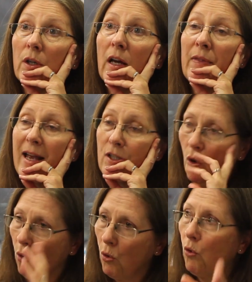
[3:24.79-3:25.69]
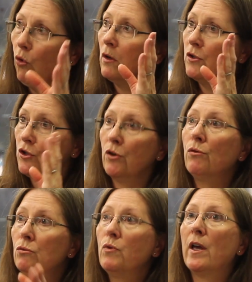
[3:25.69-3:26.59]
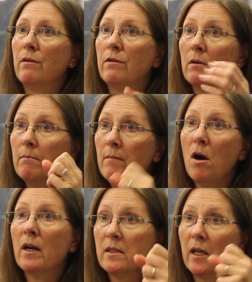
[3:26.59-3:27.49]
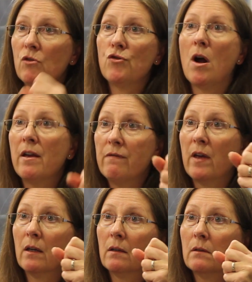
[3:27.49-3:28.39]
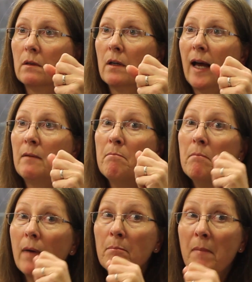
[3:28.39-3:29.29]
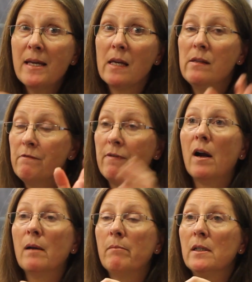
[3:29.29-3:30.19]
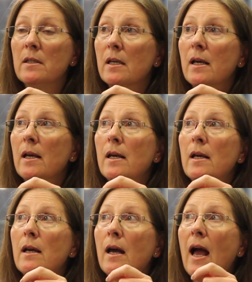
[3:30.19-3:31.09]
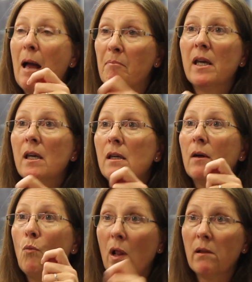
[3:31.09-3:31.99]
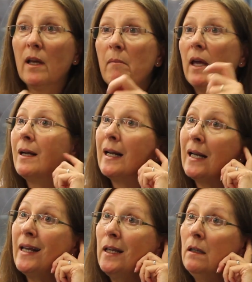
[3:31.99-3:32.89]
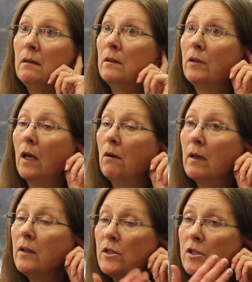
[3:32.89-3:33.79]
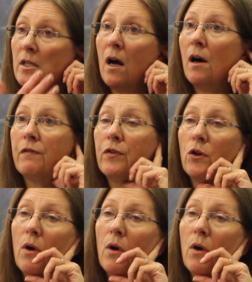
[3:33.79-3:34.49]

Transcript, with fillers: And that is all to do with marketing, driving, and making the environment happy, welcoming, clean, staff who